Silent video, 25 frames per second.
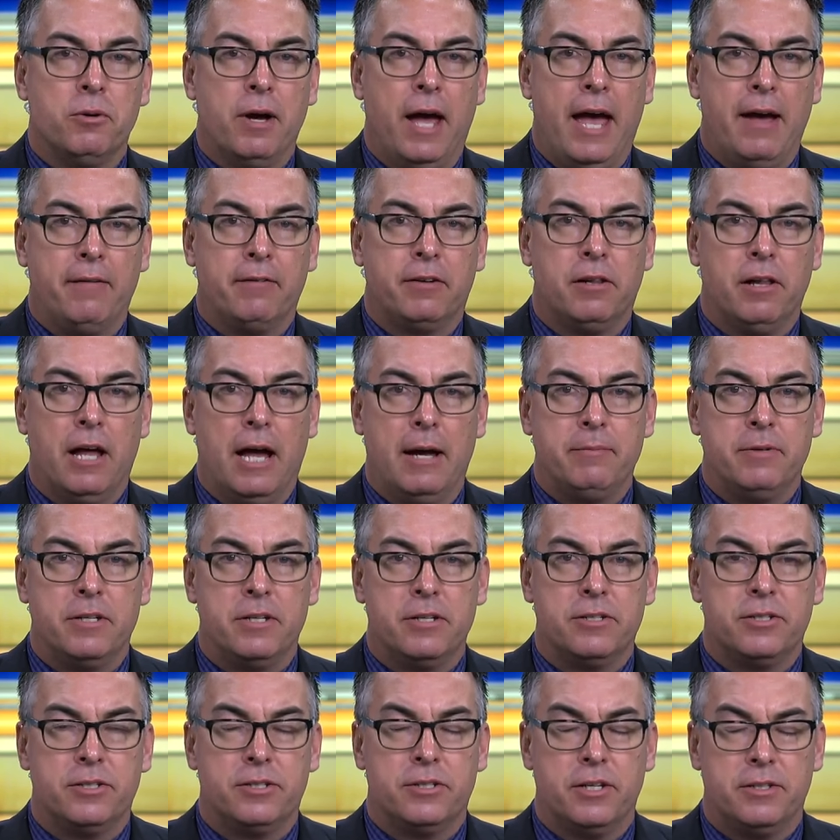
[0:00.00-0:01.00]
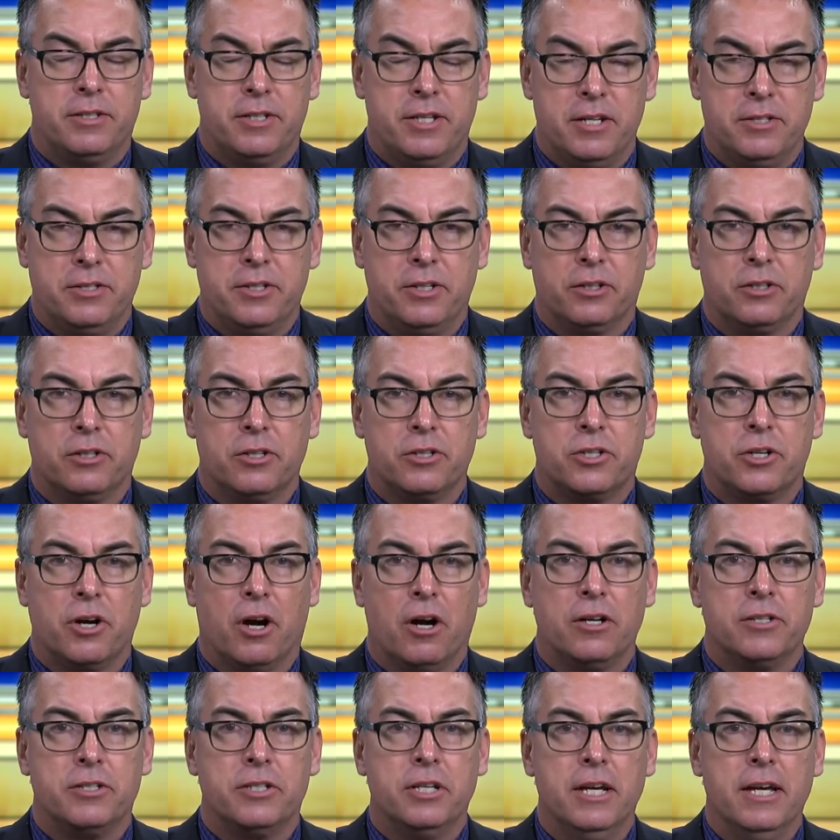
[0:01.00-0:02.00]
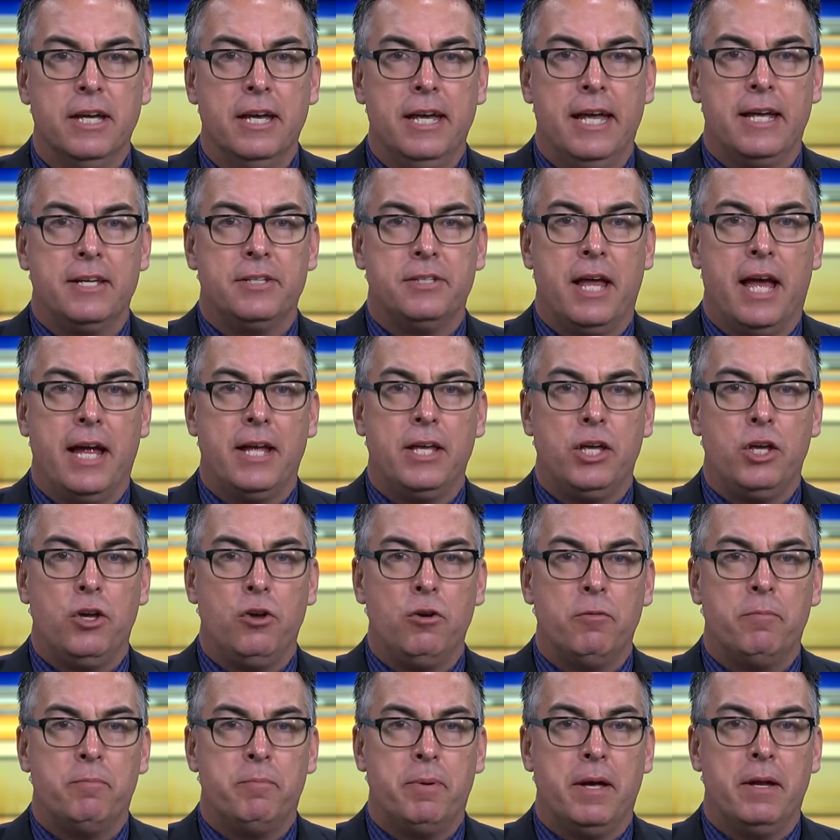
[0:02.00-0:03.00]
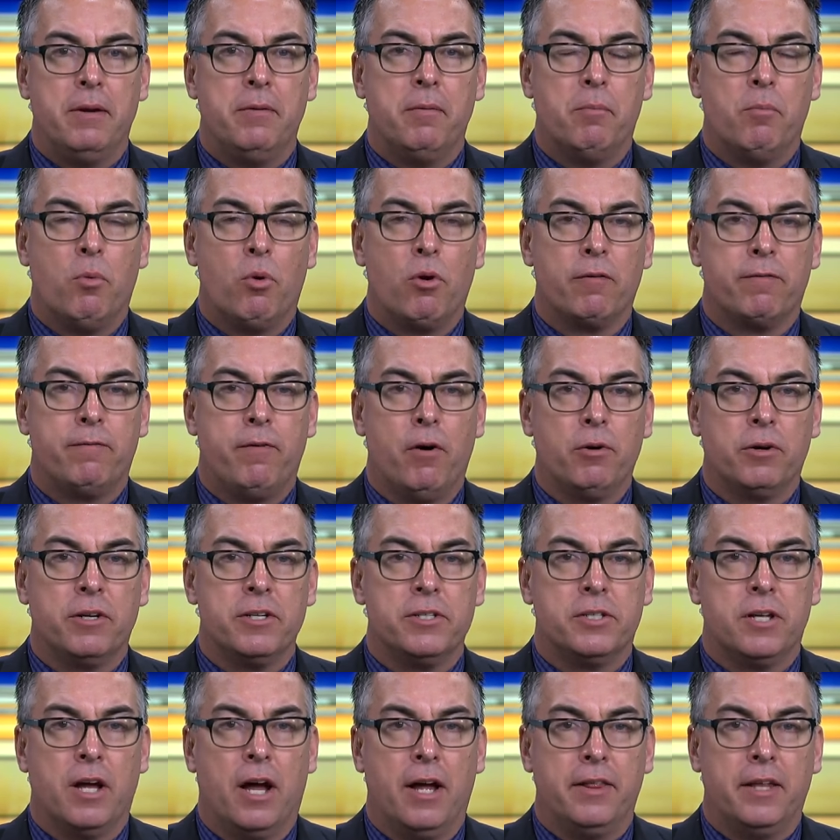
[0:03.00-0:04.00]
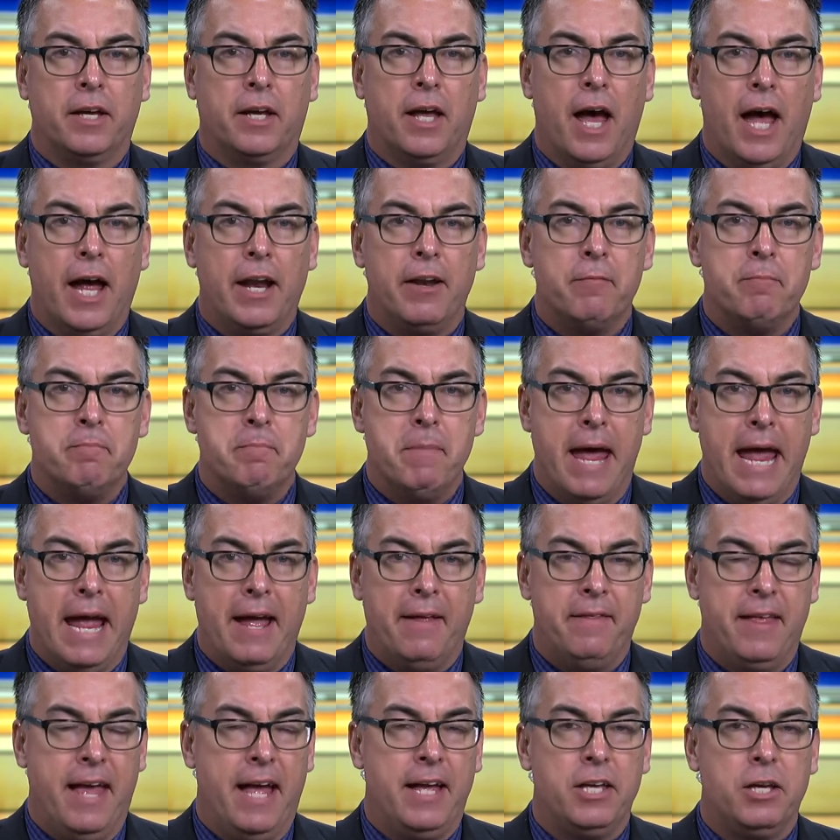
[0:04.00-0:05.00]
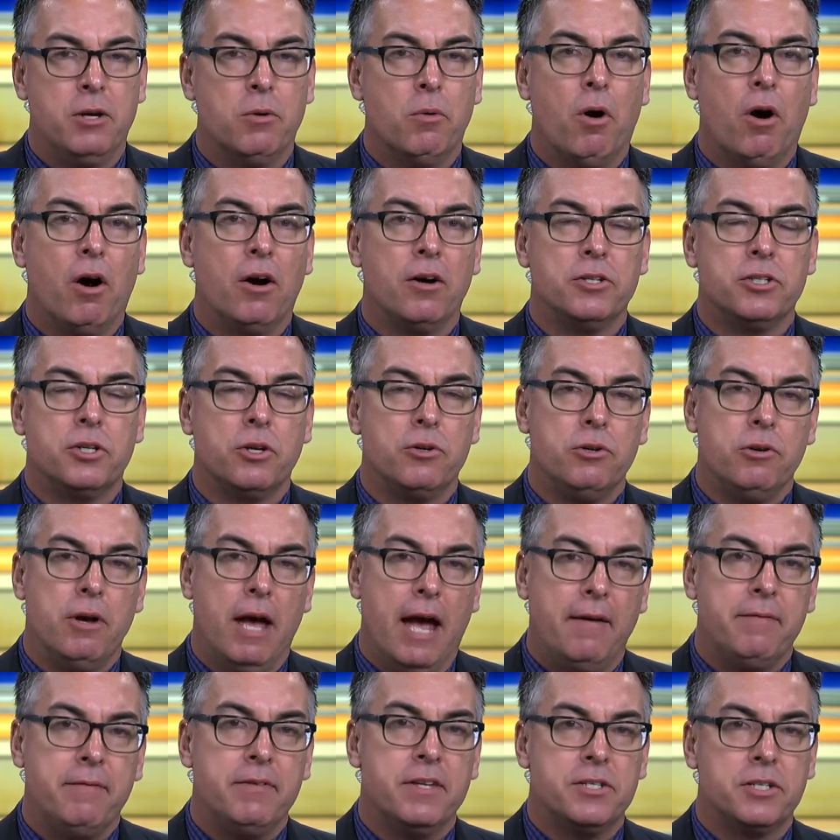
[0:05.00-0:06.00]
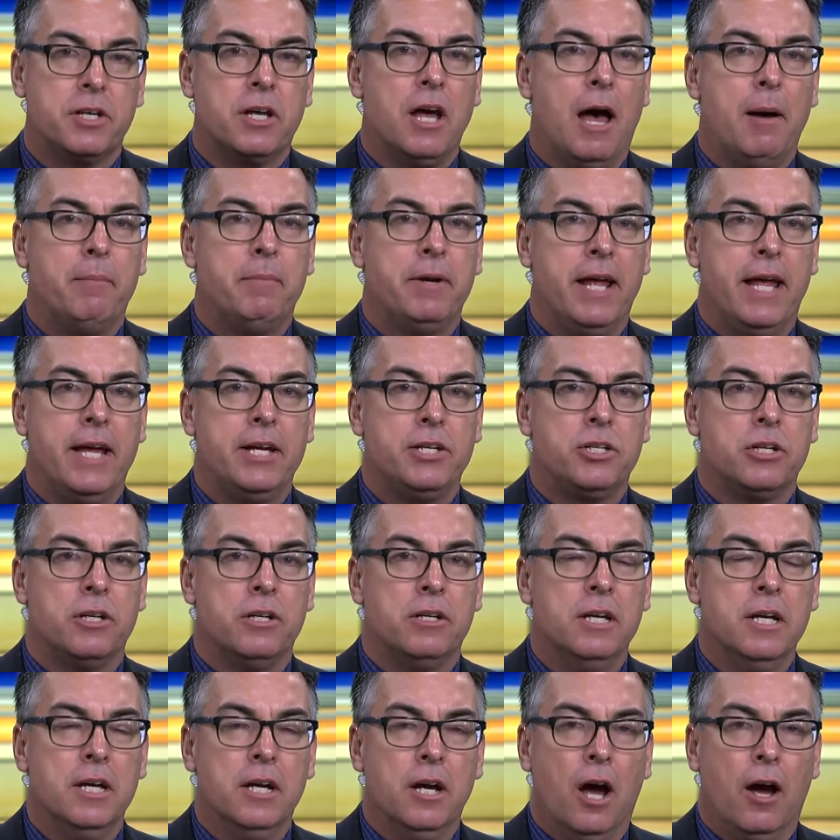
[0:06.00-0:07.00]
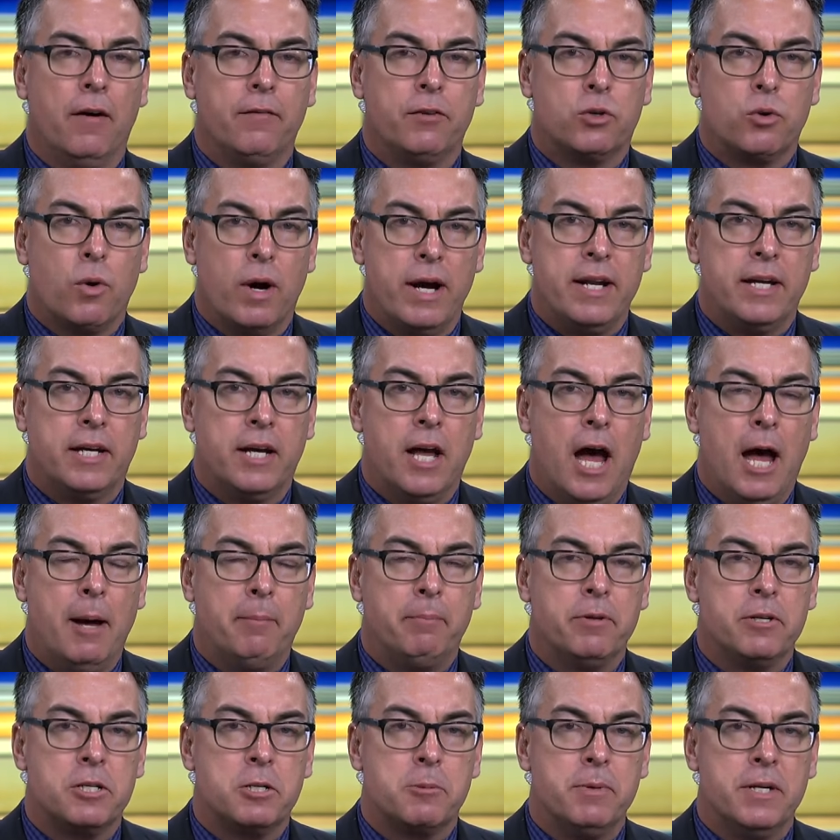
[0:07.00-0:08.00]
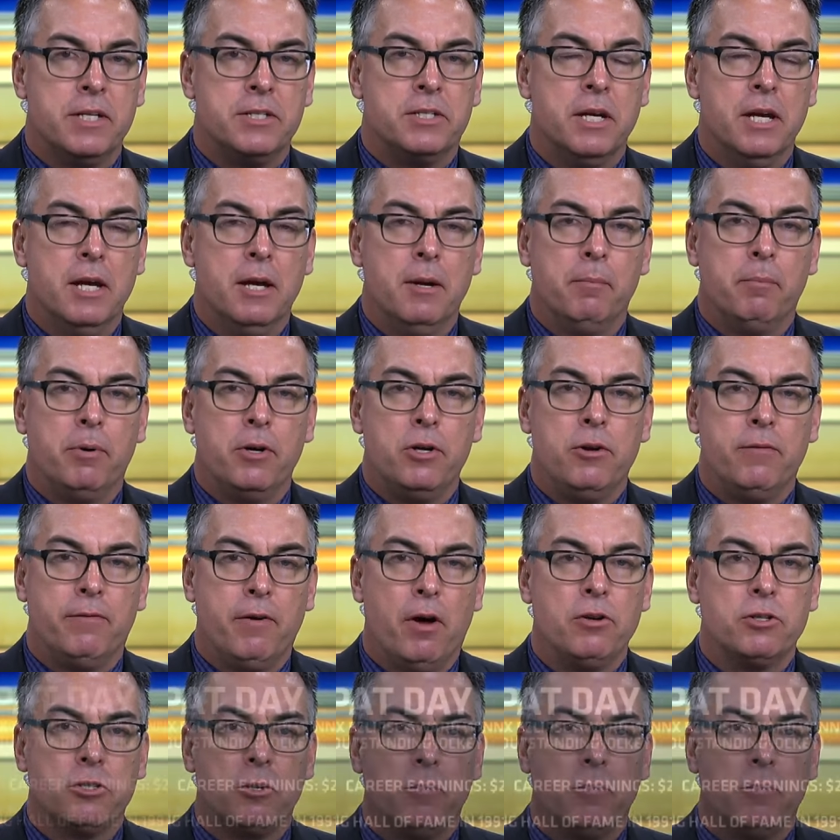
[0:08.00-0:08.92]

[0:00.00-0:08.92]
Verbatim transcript: who have climbed the statistical charts is that you've been more focused on the kind of man that you are. So you have this combination of great accomplishments, but you've